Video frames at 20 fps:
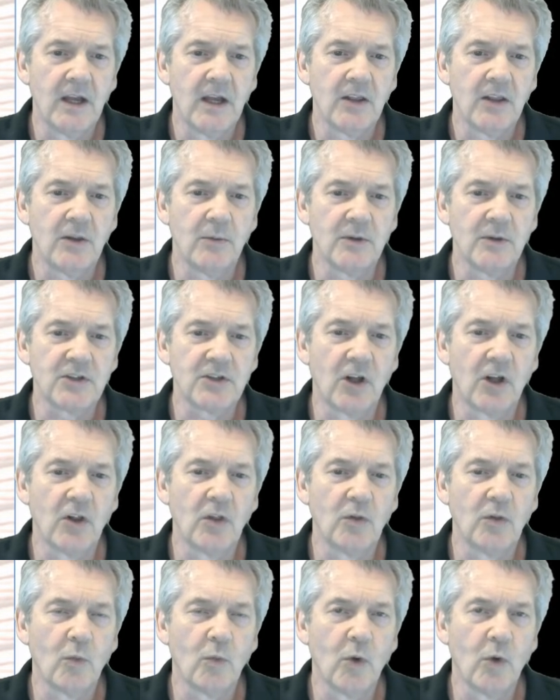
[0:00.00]
The
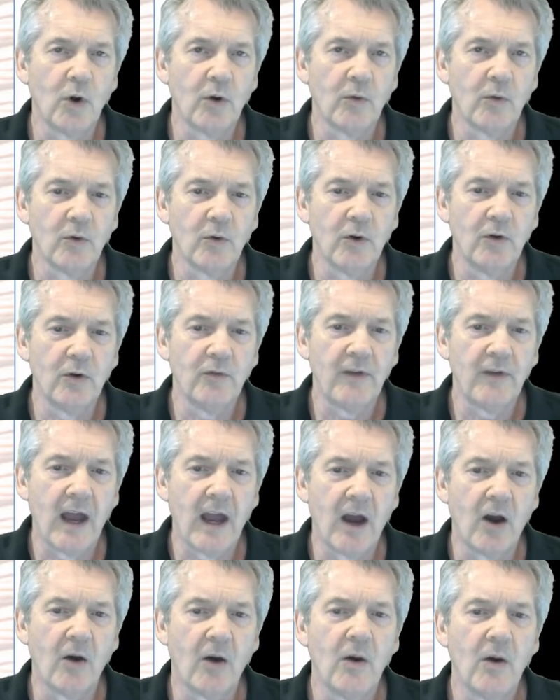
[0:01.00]
resultant worn groove
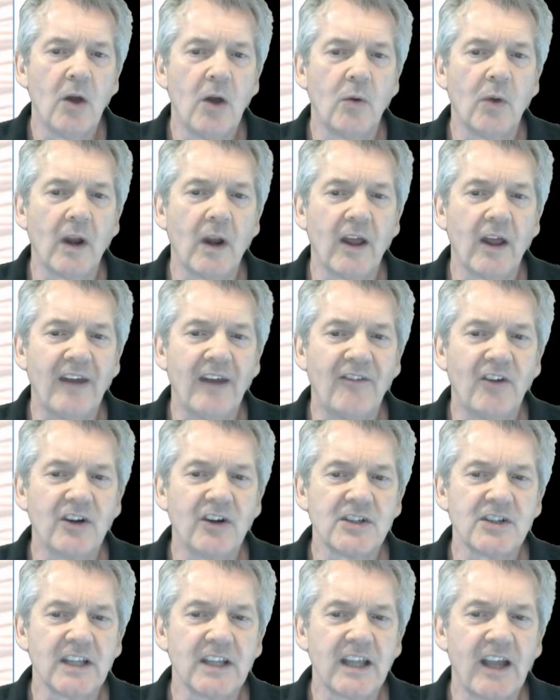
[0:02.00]
now will
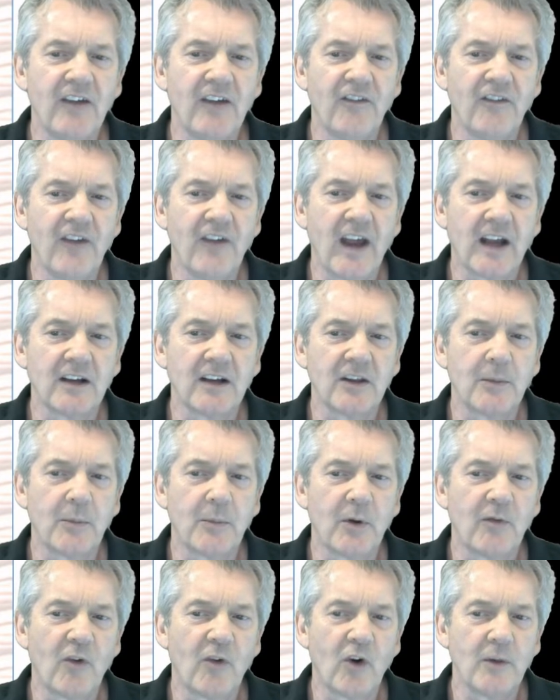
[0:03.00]
adversely affect the
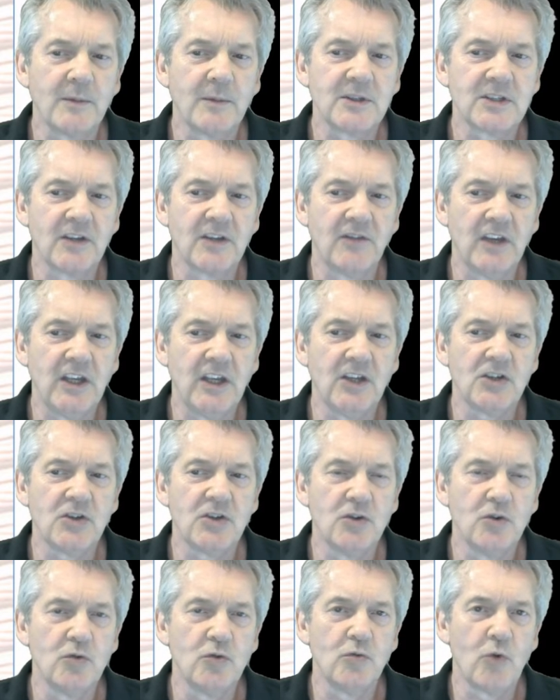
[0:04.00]
performance of each
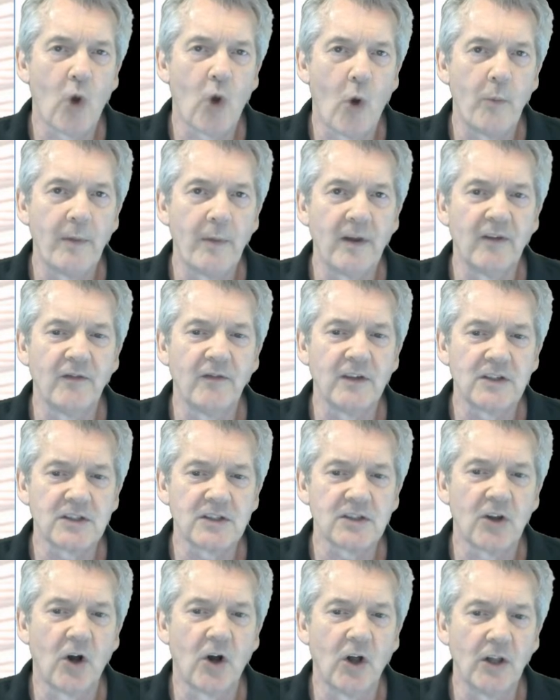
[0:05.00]
new rope if
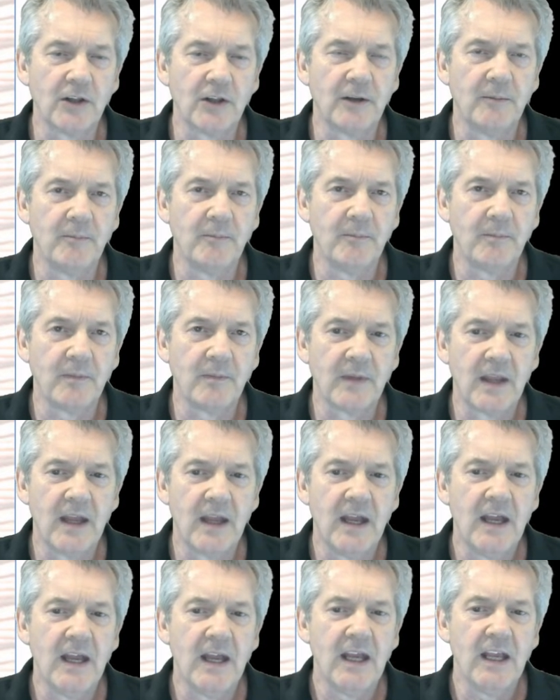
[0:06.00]
installed.
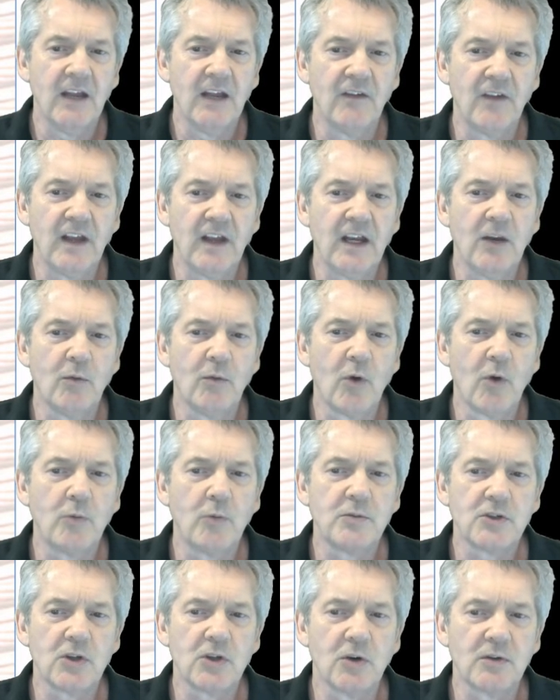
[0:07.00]
If any rope
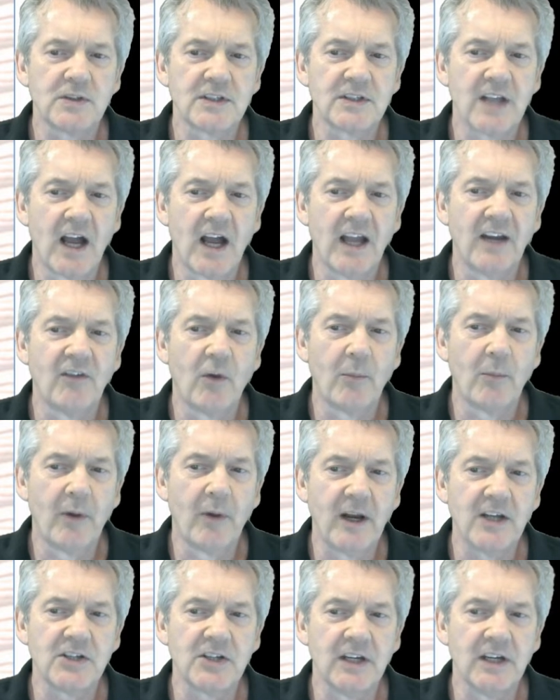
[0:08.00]
shows sign of
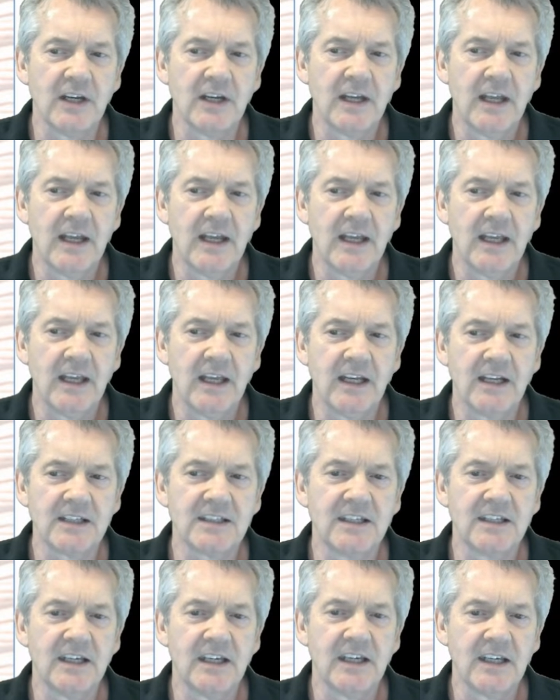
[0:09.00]
abrasion, it is
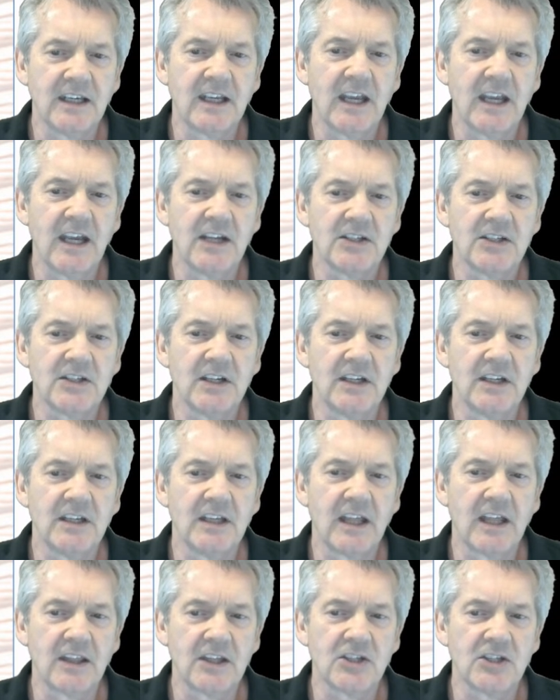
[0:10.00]
an indication
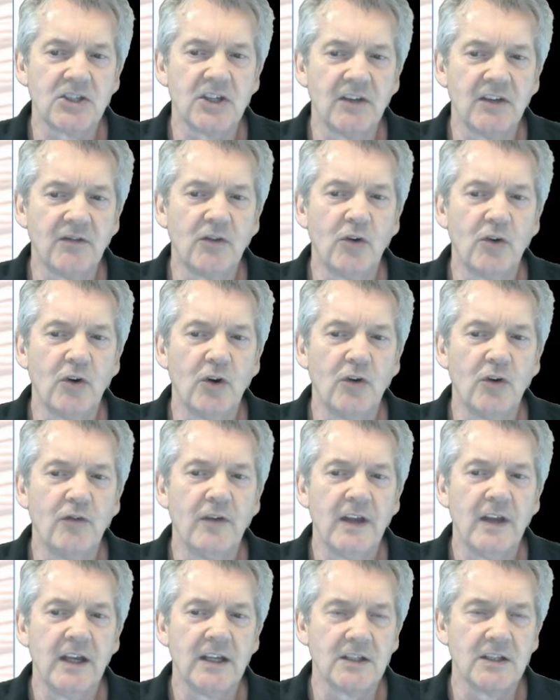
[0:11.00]
that the sheave groove
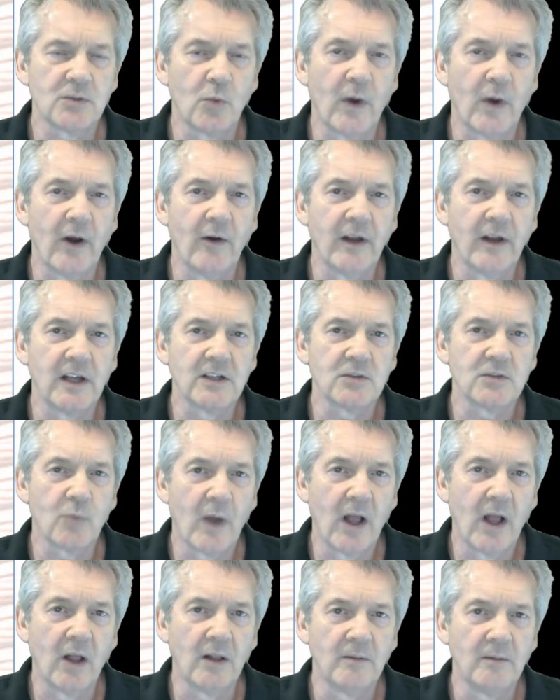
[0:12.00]
is wearing as
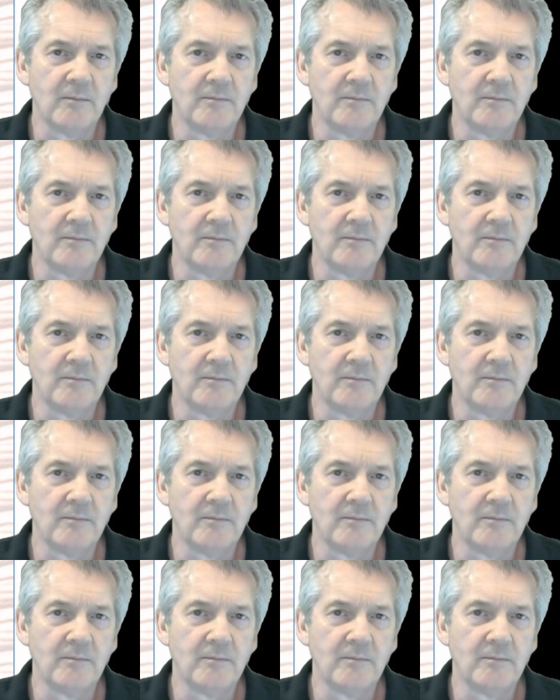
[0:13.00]
well.